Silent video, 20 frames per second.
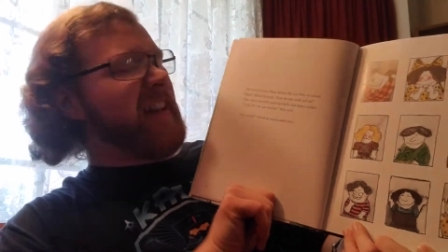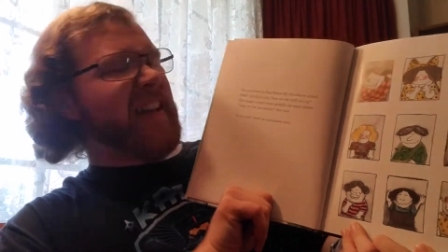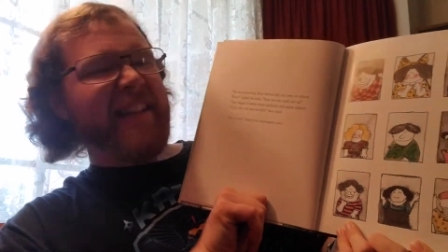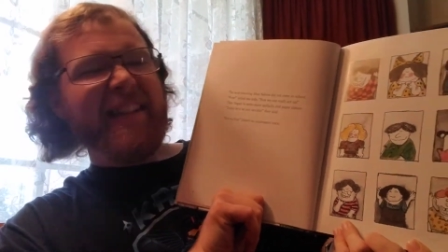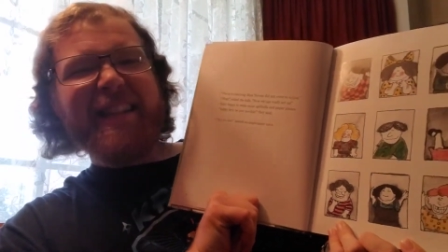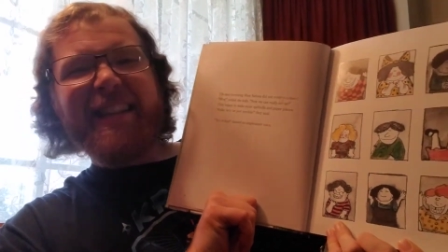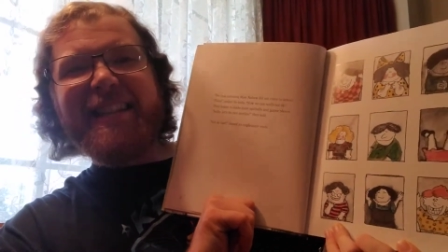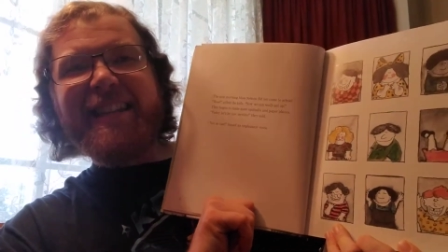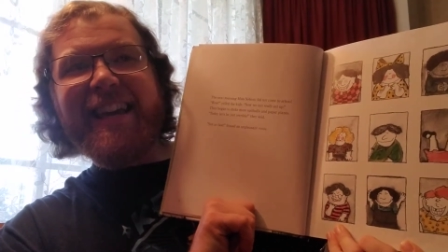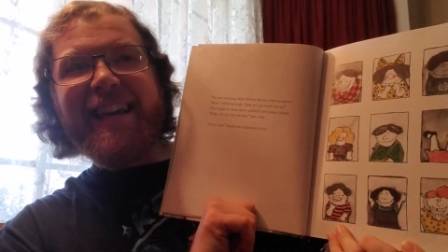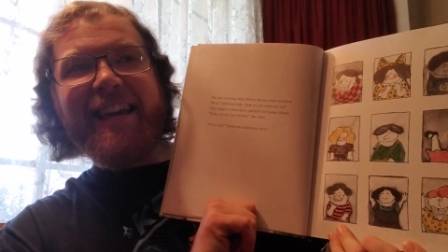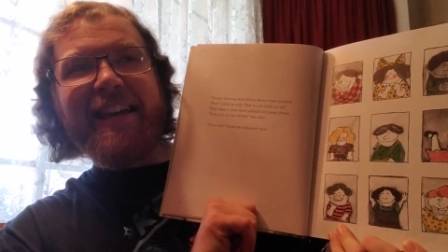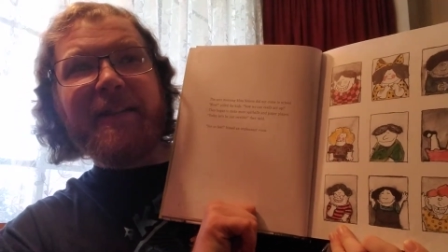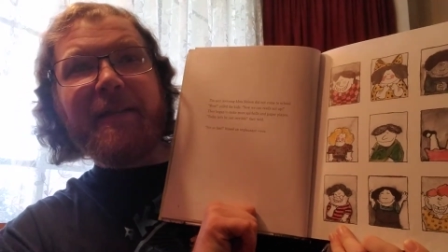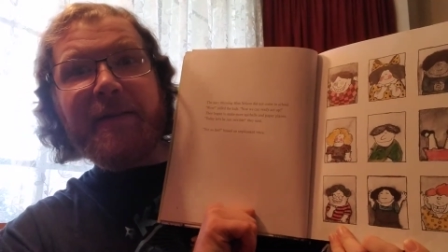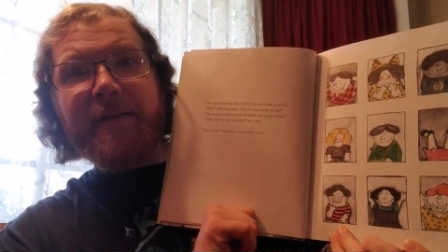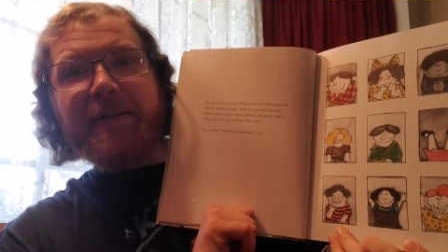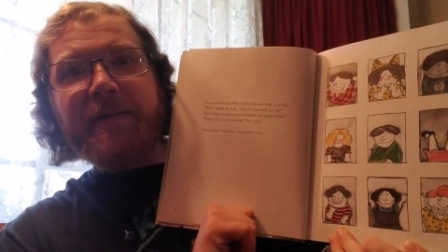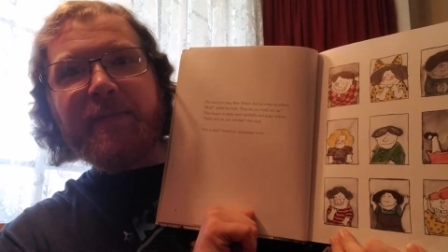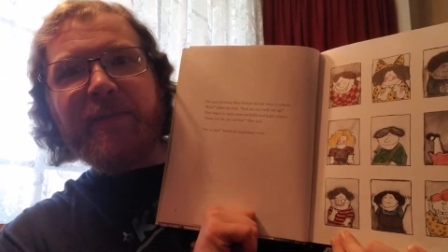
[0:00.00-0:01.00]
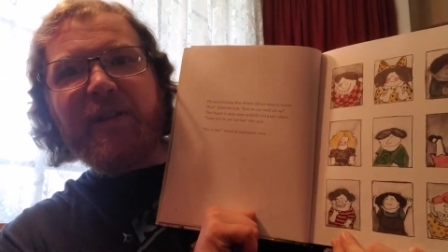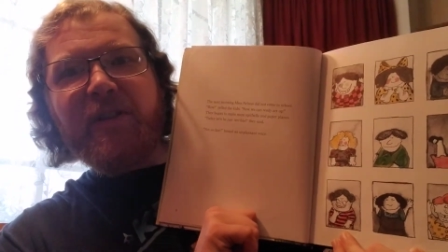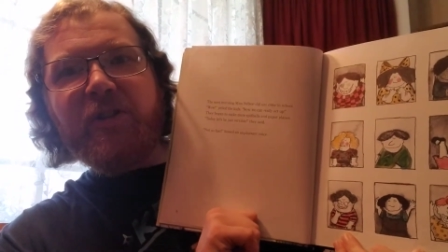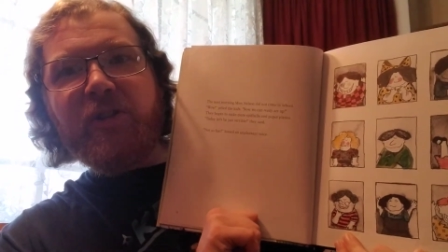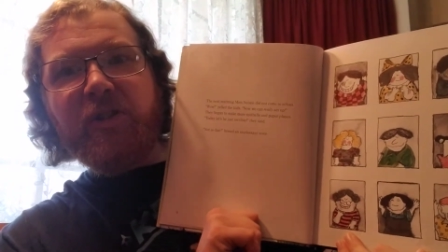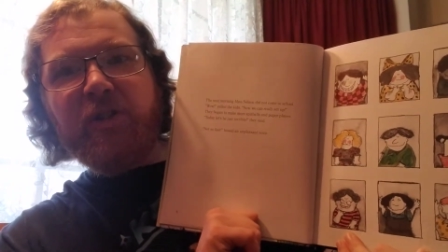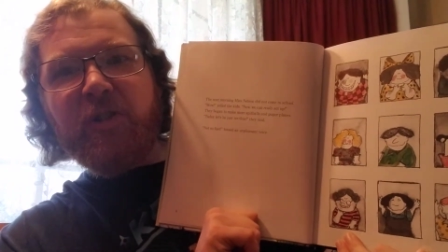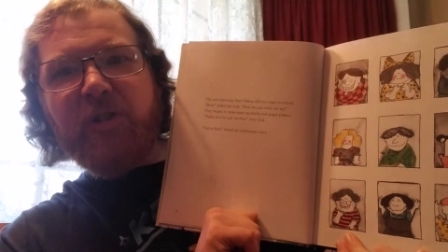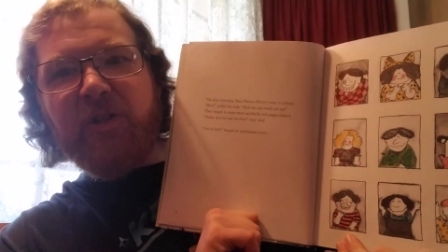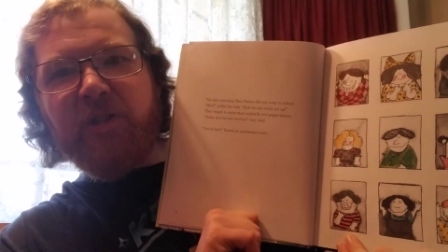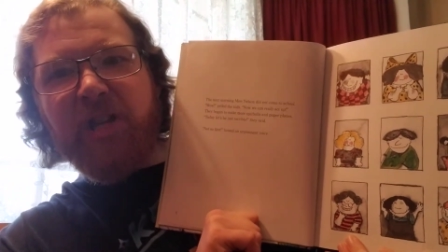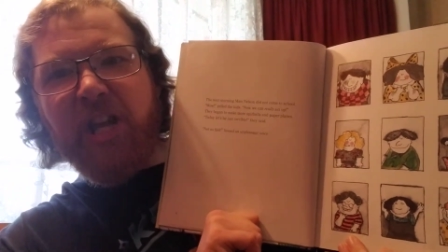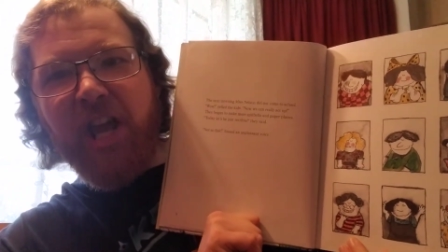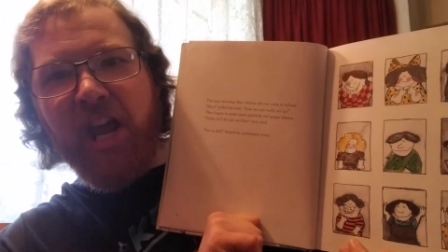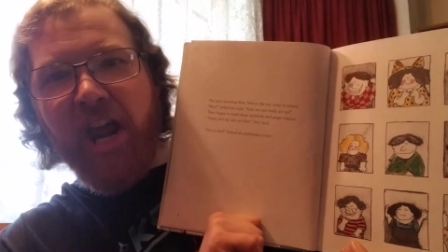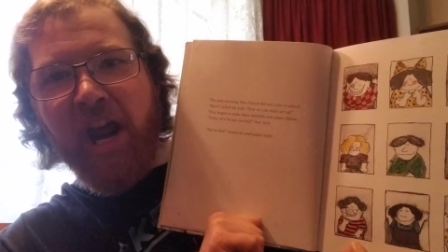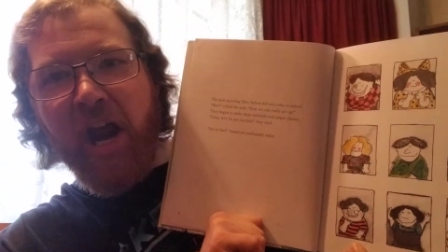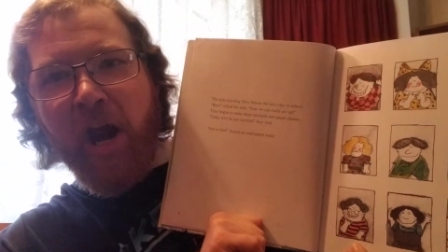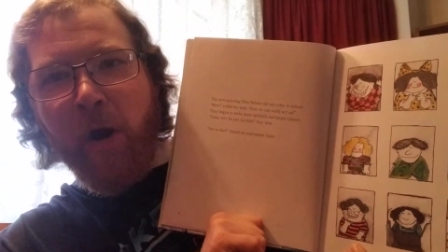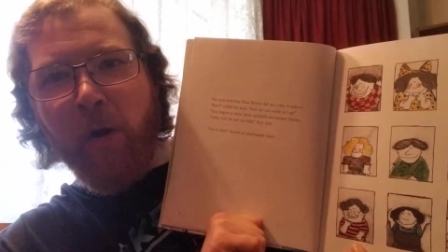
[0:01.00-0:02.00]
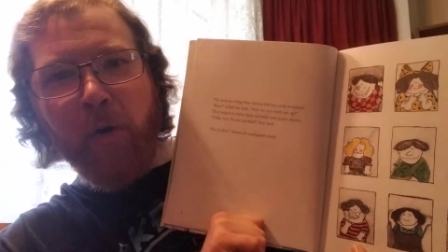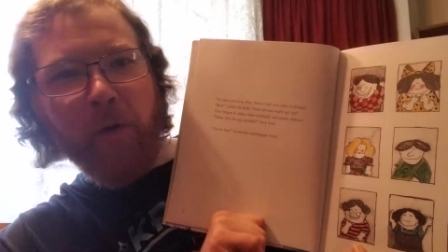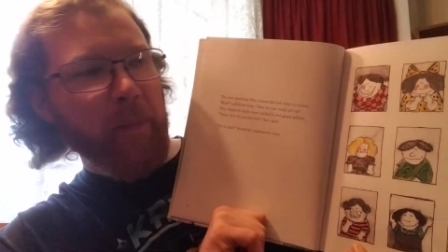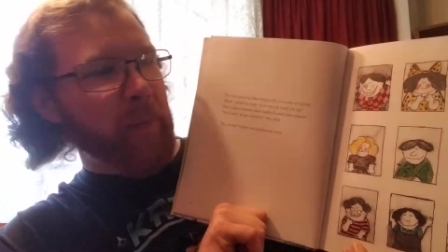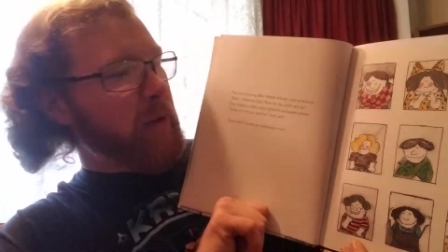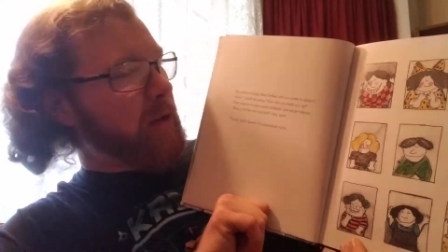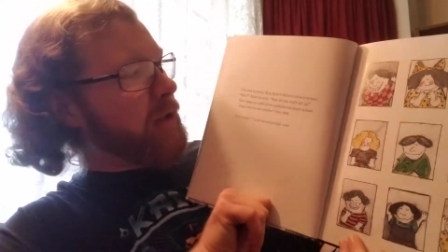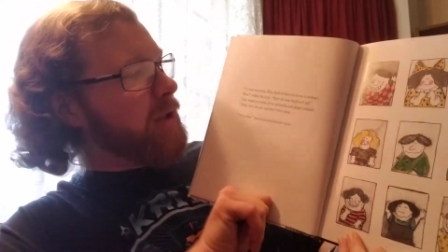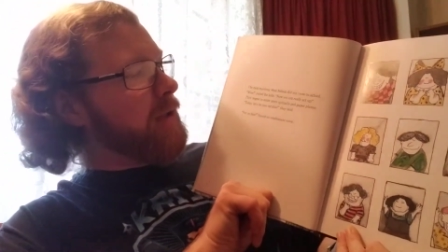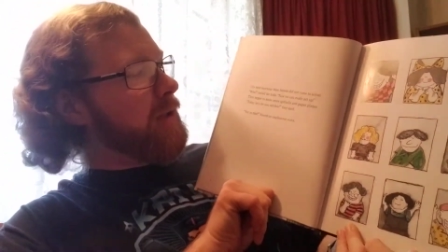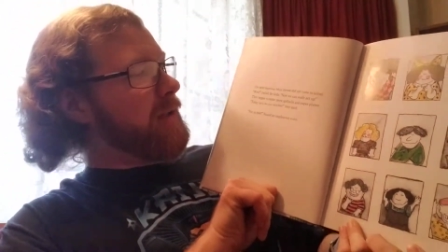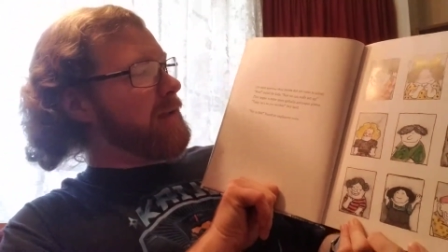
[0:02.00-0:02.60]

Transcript: Today, let's be just terrible,